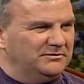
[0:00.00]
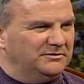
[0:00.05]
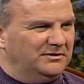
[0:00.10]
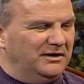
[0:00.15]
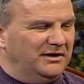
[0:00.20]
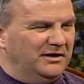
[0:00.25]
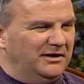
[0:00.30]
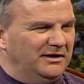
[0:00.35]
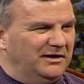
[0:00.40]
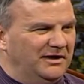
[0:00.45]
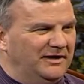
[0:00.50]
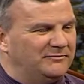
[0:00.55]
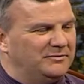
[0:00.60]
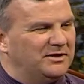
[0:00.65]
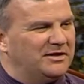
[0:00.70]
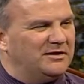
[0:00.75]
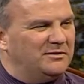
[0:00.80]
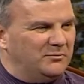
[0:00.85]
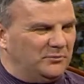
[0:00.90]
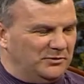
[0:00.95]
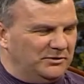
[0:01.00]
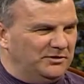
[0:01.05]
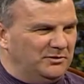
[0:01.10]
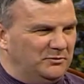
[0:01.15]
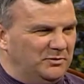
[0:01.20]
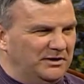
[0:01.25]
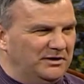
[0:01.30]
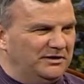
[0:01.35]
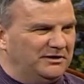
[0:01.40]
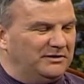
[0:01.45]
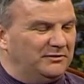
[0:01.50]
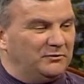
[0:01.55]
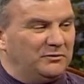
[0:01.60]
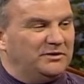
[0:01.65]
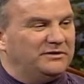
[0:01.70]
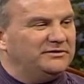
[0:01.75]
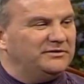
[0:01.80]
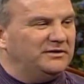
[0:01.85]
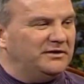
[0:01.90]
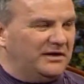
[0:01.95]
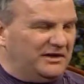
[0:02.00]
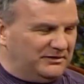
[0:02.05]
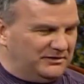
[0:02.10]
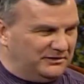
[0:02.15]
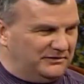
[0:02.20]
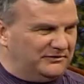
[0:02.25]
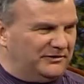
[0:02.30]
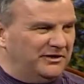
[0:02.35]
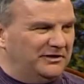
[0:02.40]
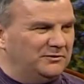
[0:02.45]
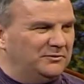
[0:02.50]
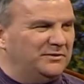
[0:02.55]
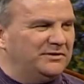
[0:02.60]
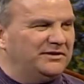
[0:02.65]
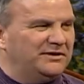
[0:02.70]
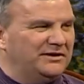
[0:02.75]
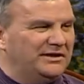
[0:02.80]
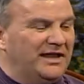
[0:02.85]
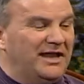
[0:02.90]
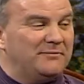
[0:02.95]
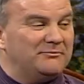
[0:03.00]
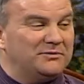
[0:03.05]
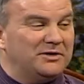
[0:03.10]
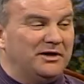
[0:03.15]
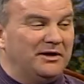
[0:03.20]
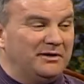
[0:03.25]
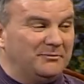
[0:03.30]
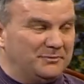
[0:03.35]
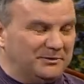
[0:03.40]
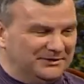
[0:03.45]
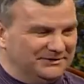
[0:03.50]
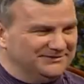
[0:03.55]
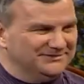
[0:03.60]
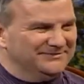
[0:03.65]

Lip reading: I've become real big and recently had an event with a laptop